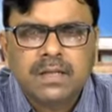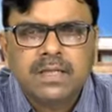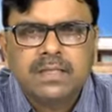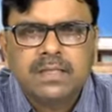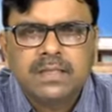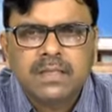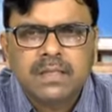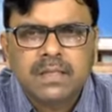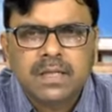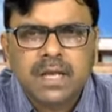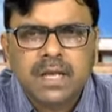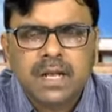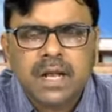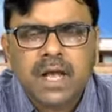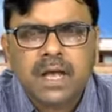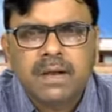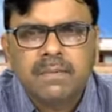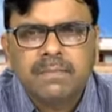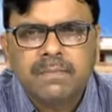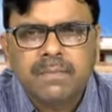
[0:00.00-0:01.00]
This there
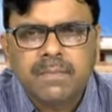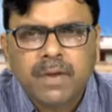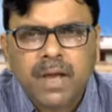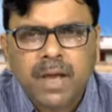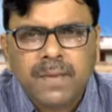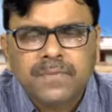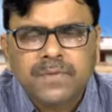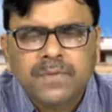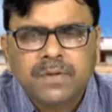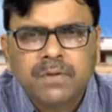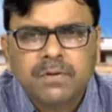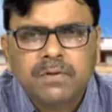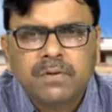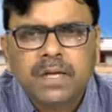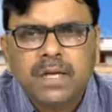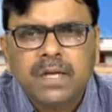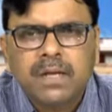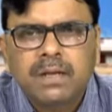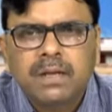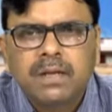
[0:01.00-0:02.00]
are
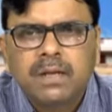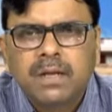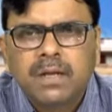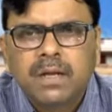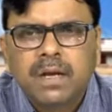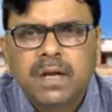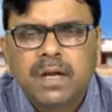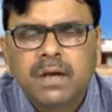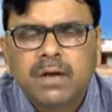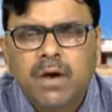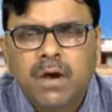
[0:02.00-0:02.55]
absolutely uh,